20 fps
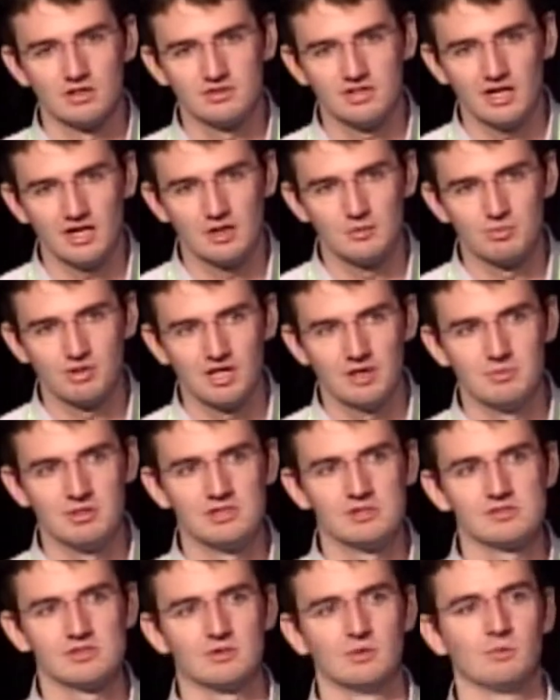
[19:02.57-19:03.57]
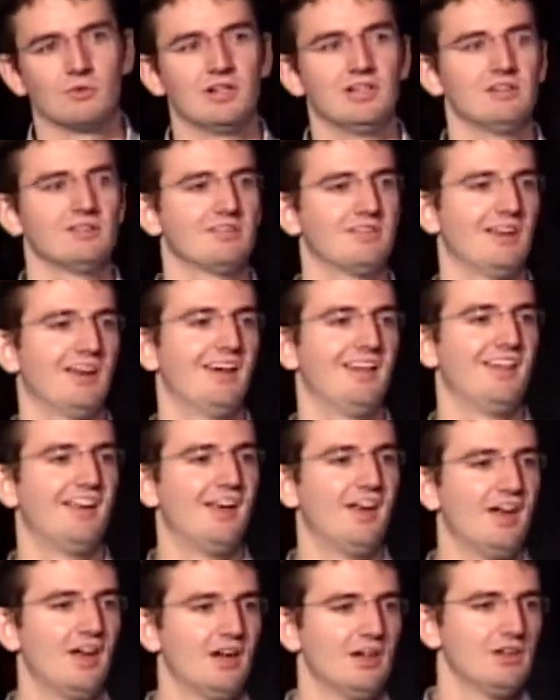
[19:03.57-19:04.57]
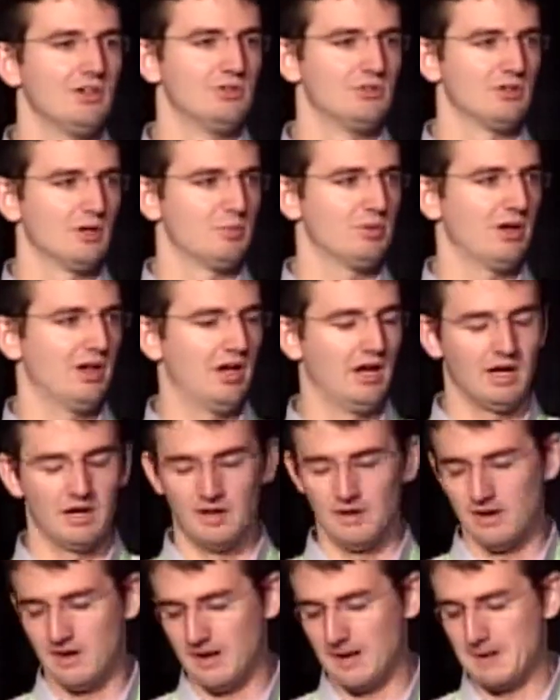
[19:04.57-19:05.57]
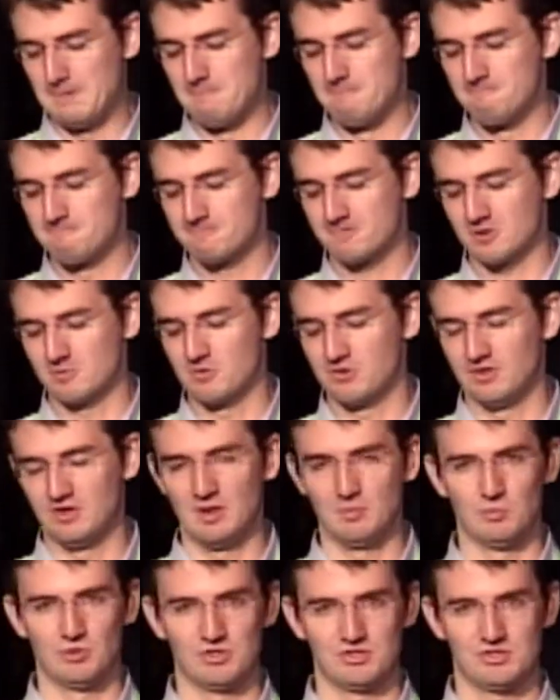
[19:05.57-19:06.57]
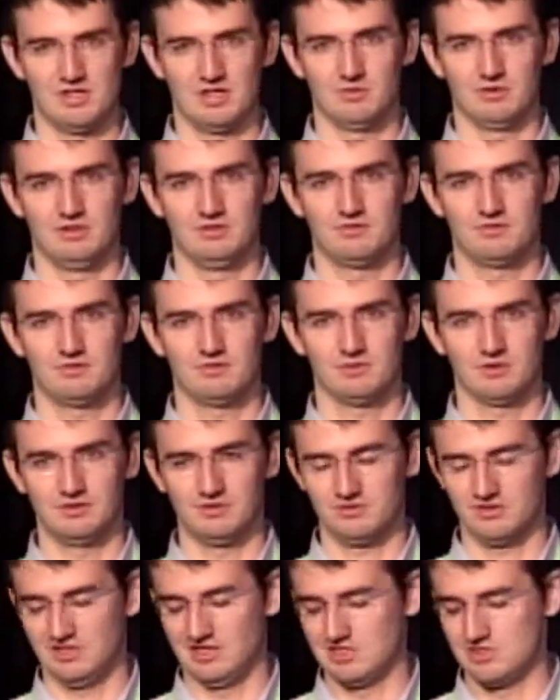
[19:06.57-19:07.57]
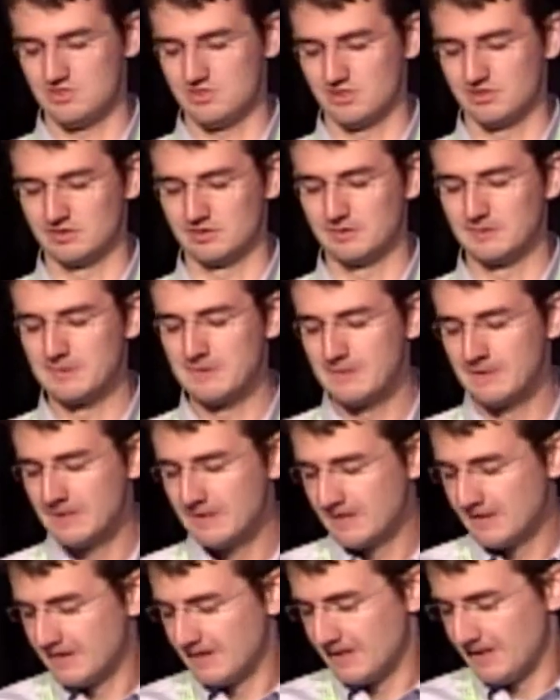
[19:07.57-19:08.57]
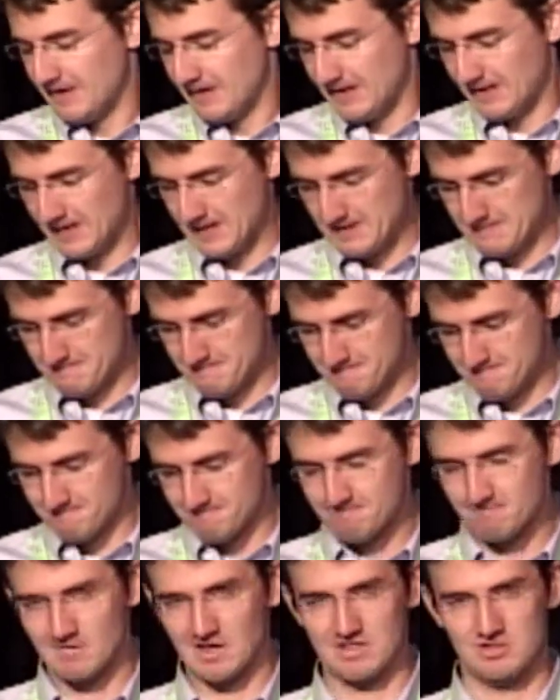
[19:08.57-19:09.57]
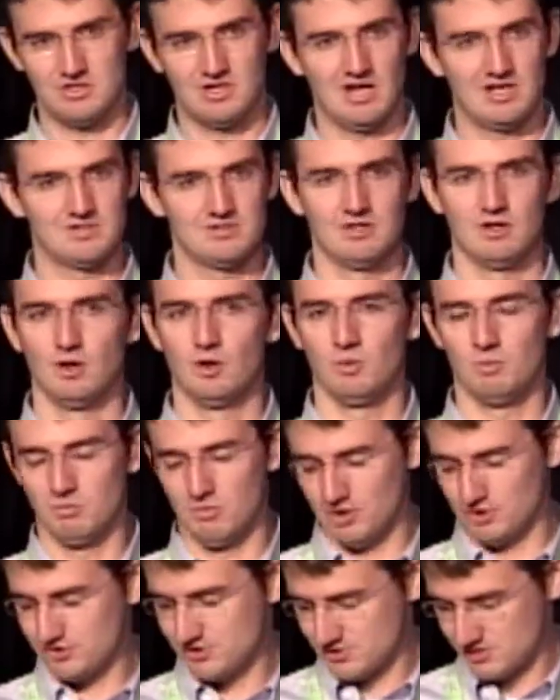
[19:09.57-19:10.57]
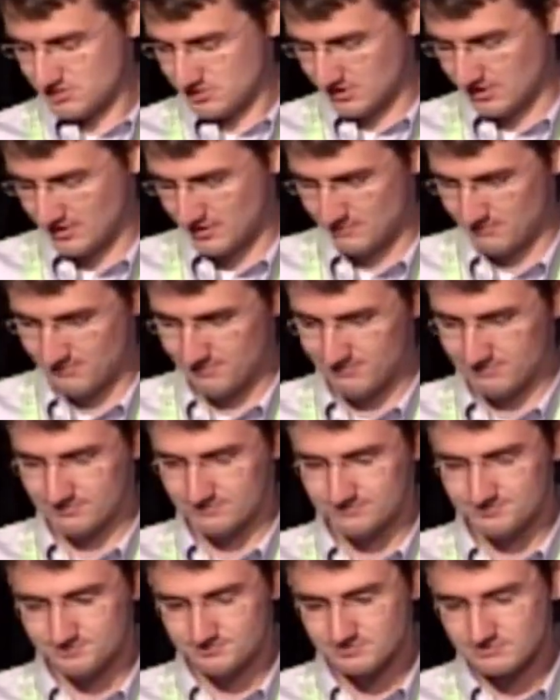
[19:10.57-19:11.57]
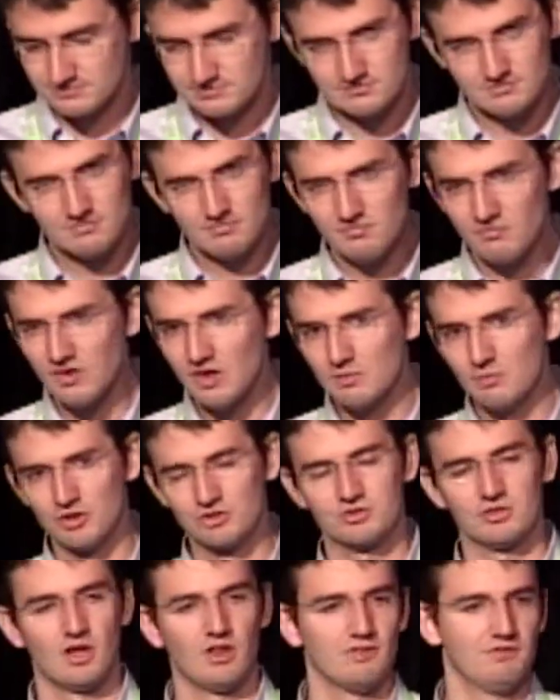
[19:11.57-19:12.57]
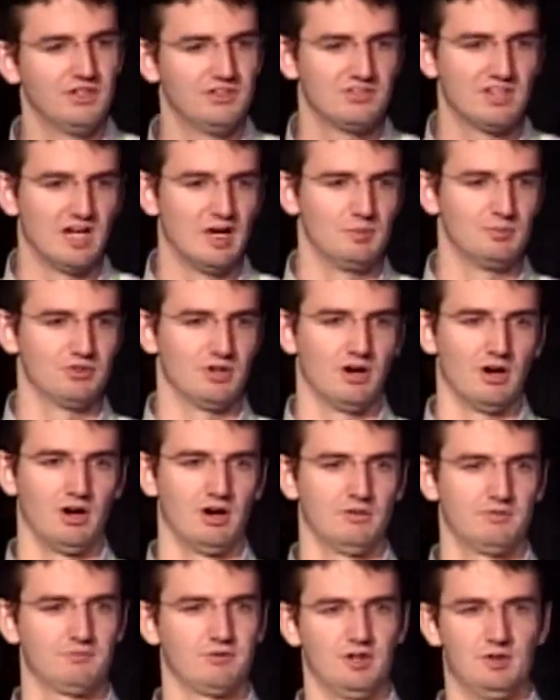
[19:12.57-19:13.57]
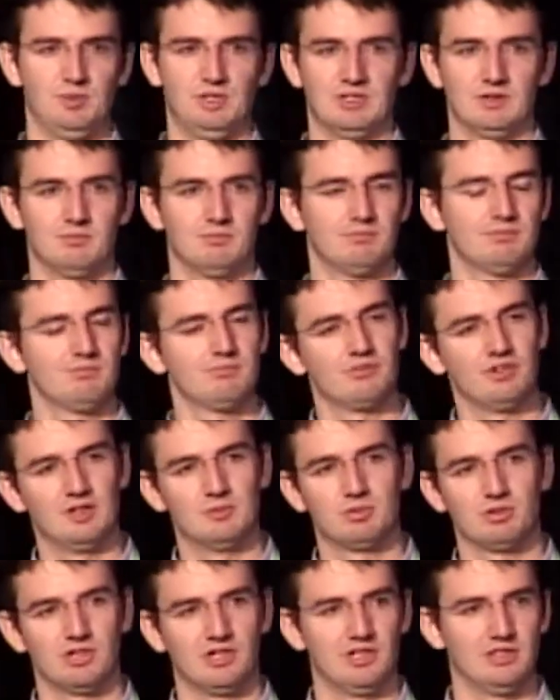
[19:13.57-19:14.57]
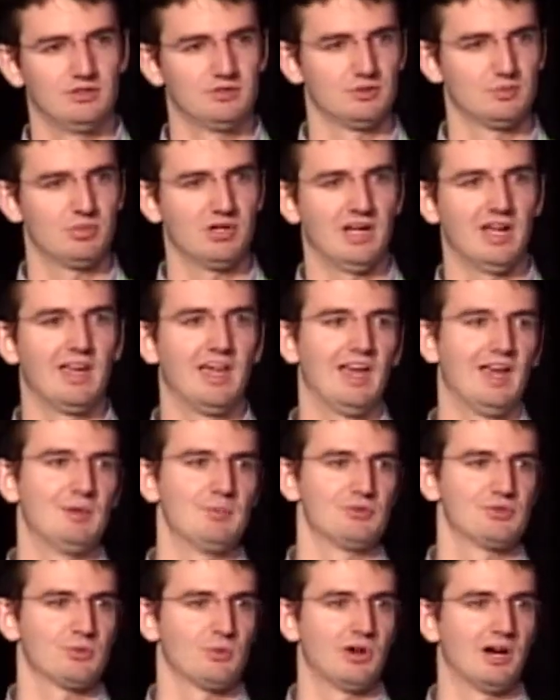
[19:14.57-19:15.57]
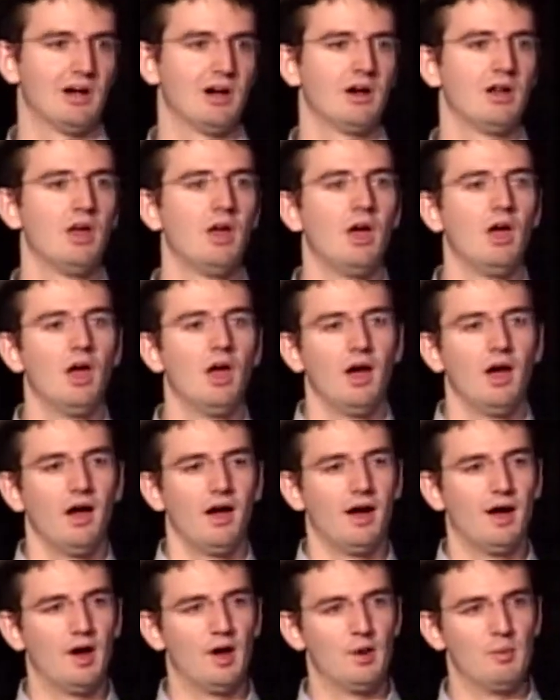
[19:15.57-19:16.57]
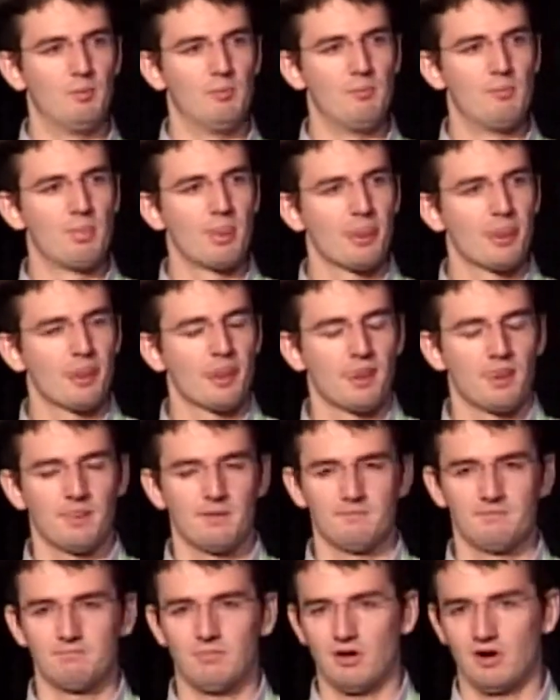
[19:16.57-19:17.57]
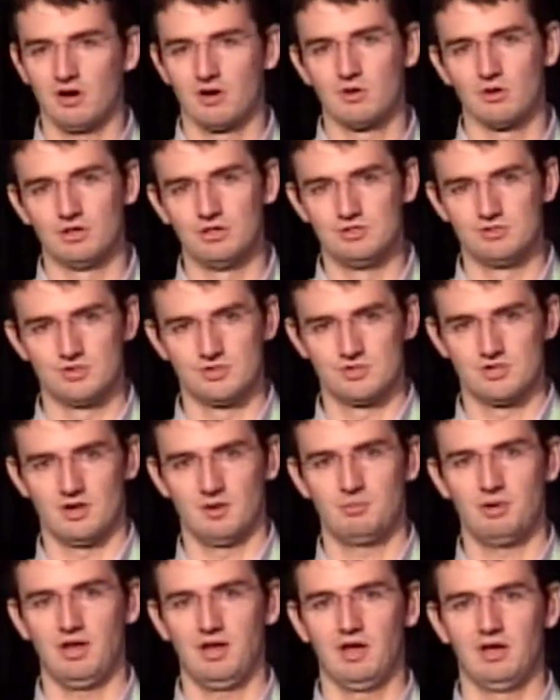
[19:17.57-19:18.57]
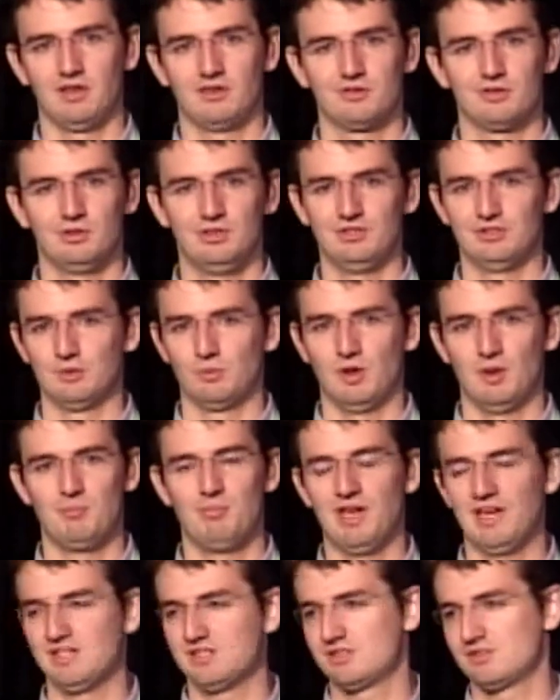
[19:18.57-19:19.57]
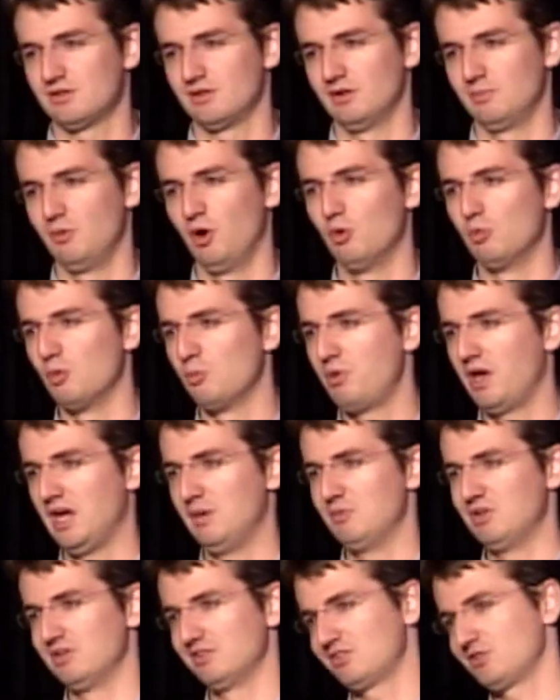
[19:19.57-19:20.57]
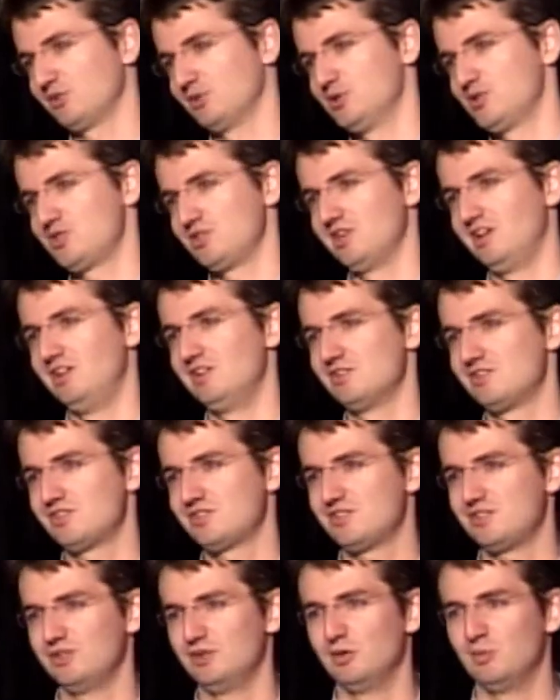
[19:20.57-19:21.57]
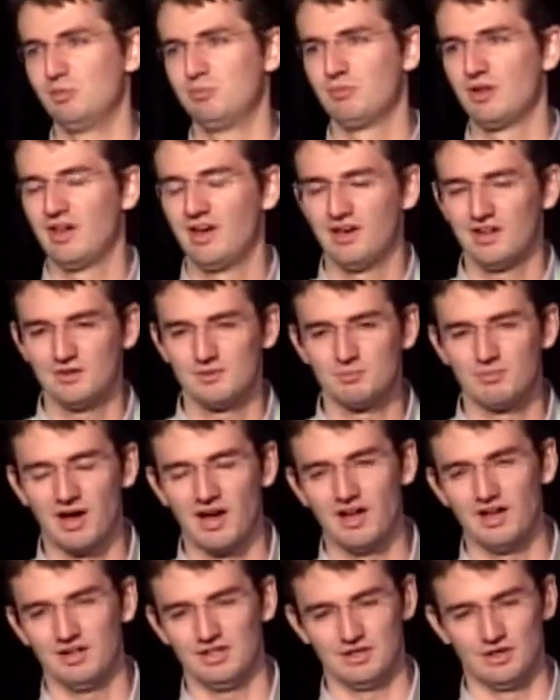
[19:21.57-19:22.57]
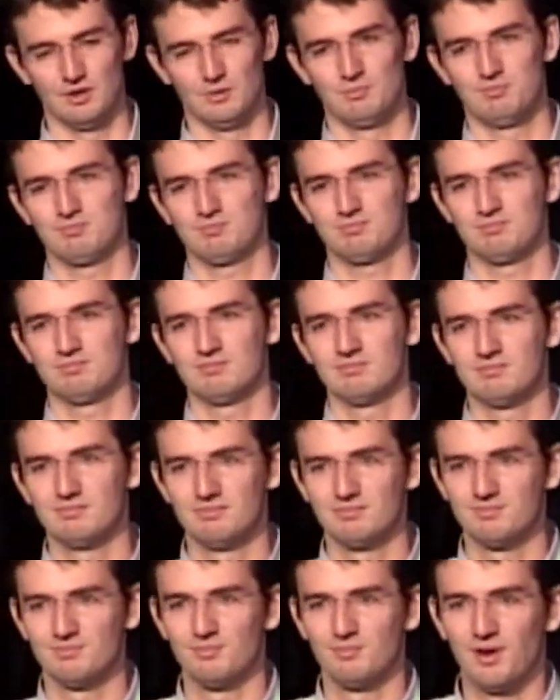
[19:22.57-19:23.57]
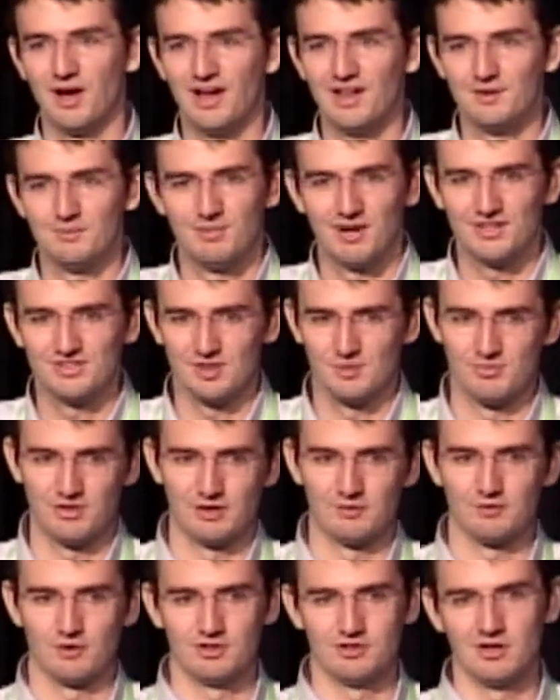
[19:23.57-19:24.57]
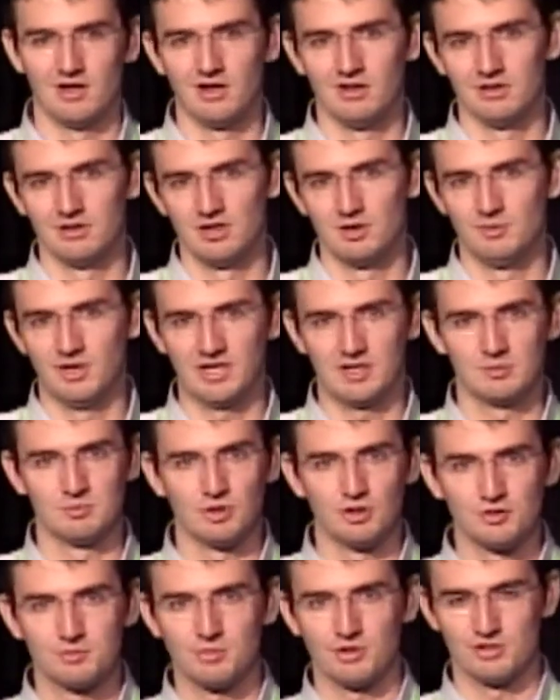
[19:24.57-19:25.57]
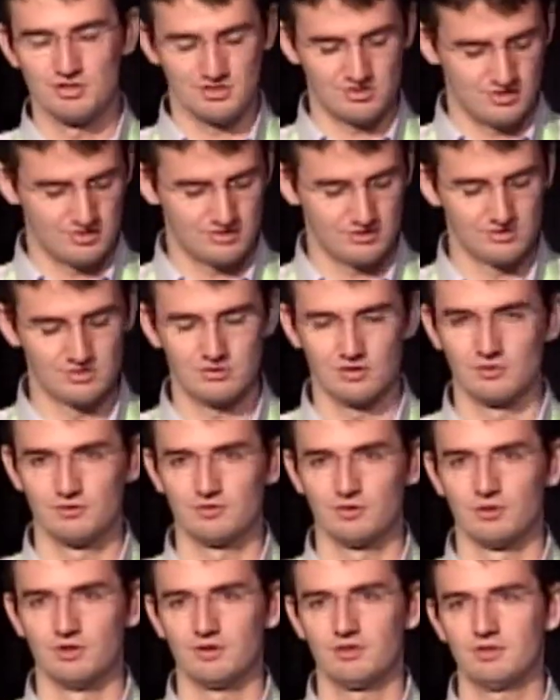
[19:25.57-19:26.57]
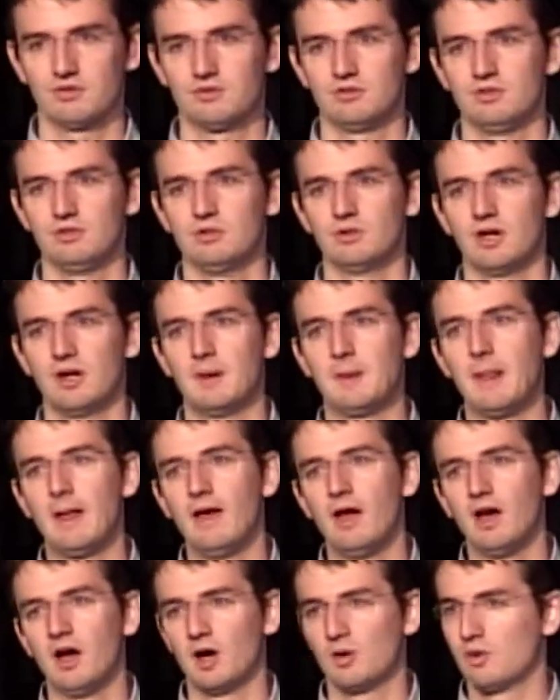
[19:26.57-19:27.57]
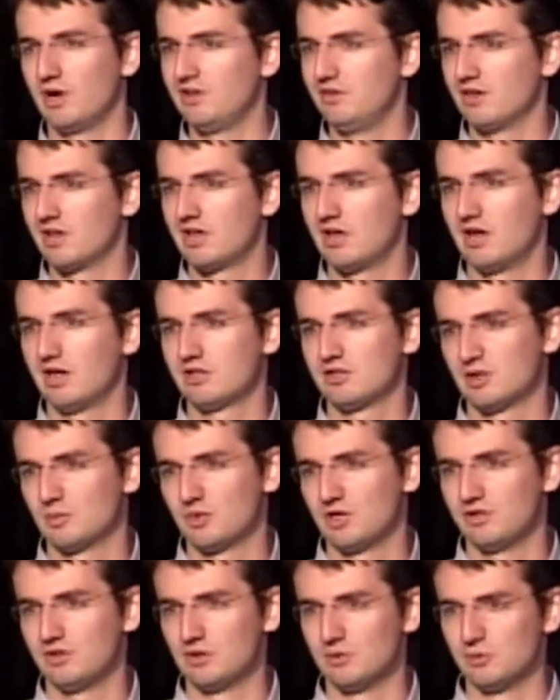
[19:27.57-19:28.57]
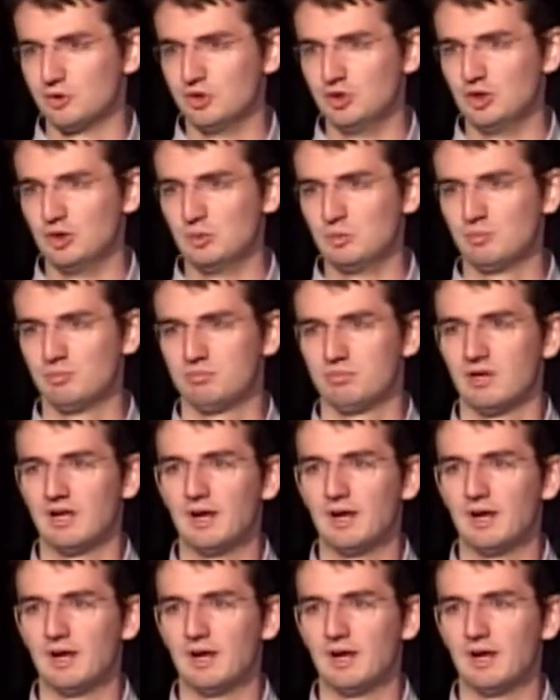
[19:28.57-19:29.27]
taking payments and the ways that users are paying, and some of the numbers that we've seen in general. As you guys know, most all of these games are freemium, free-to-play, user-pay games where hardcore users are paying through either web-based or mobile payment solutions to buy something for $1 or make impulse purchases and so forth to upgrade their character, upgrade their room,